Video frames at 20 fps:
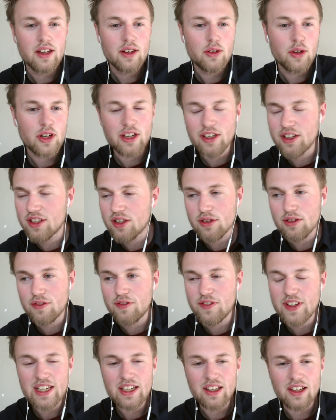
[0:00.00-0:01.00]
or you don't
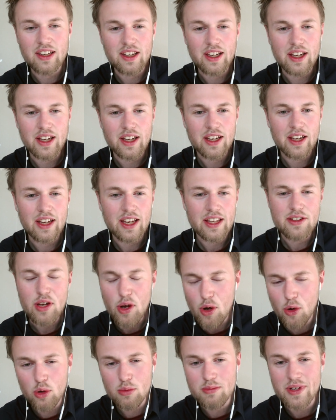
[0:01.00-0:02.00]
feel uh, at
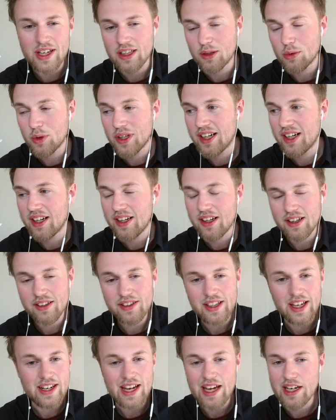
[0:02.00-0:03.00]
home anywhere
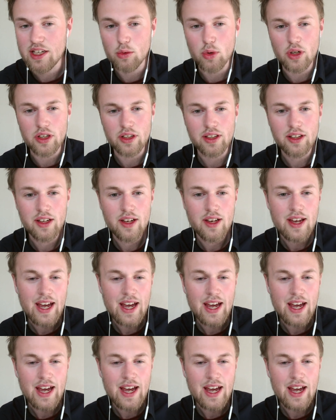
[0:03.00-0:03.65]
than anyone.